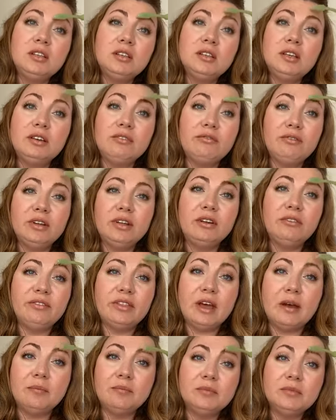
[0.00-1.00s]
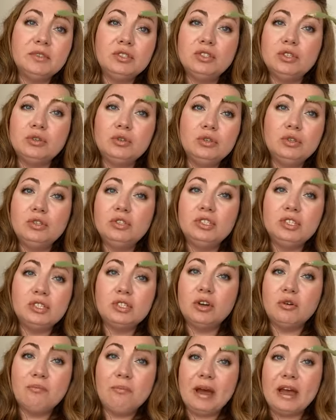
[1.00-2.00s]
get rid of them. So you
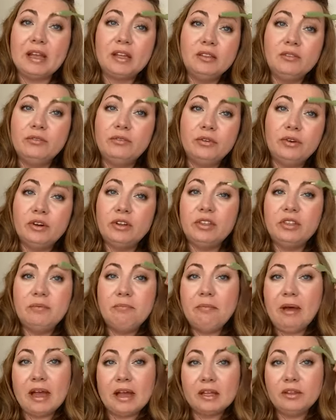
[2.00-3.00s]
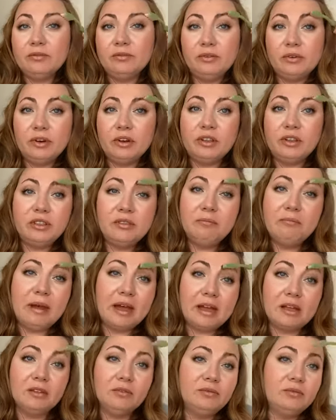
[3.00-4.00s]
just go back and forth, back and forth,
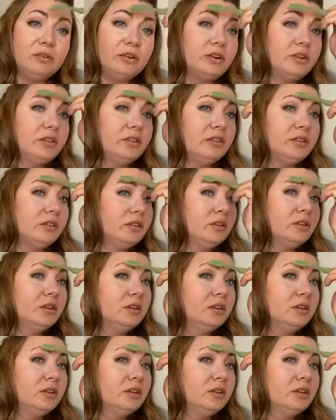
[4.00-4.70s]
back and forth